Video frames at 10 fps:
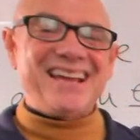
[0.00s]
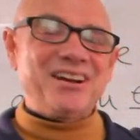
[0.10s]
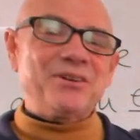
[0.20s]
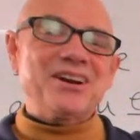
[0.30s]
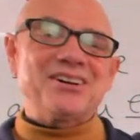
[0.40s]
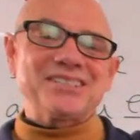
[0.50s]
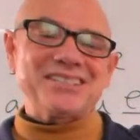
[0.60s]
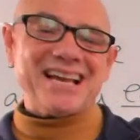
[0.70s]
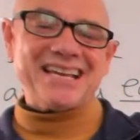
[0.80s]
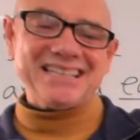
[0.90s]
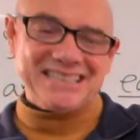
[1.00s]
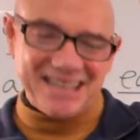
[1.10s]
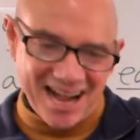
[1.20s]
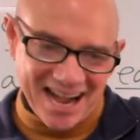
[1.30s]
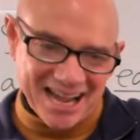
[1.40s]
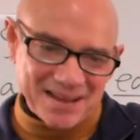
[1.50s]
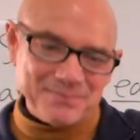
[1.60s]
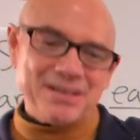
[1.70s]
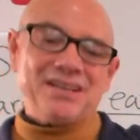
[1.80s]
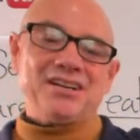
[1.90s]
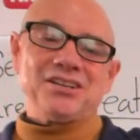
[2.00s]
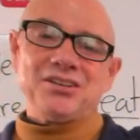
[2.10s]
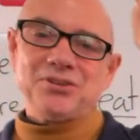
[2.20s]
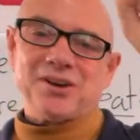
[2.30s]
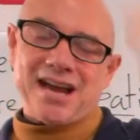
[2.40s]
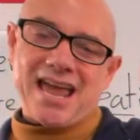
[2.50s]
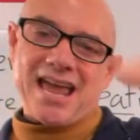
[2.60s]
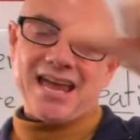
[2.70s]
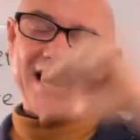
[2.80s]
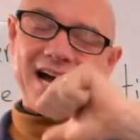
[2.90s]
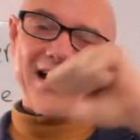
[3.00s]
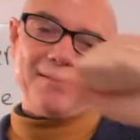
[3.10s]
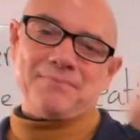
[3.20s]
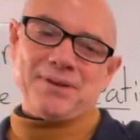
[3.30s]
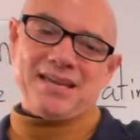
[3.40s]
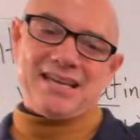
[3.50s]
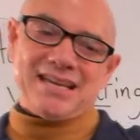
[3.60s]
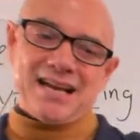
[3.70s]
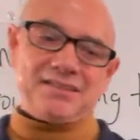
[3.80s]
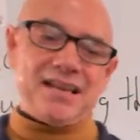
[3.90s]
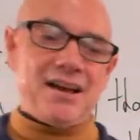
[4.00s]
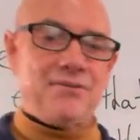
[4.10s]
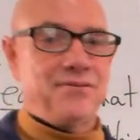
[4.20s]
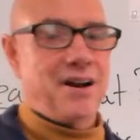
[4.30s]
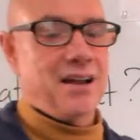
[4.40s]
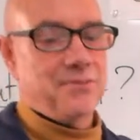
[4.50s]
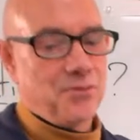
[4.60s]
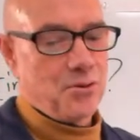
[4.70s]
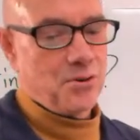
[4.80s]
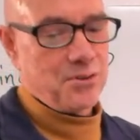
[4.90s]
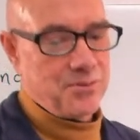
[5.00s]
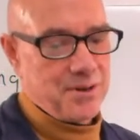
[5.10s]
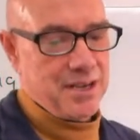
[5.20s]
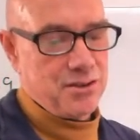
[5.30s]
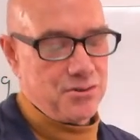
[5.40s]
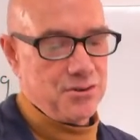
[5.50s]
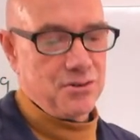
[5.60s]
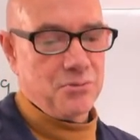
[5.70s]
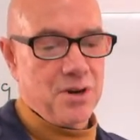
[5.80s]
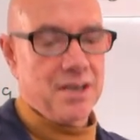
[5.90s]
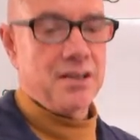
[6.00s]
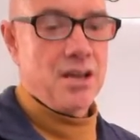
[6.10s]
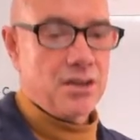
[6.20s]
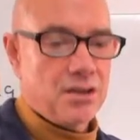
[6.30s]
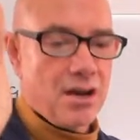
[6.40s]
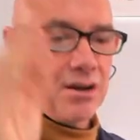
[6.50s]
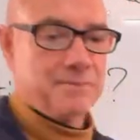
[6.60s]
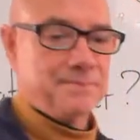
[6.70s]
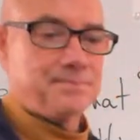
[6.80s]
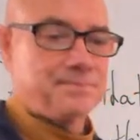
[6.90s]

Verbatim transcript: here we go. Second time. You are A, I am B. Countdown five, four, three, two, one, go.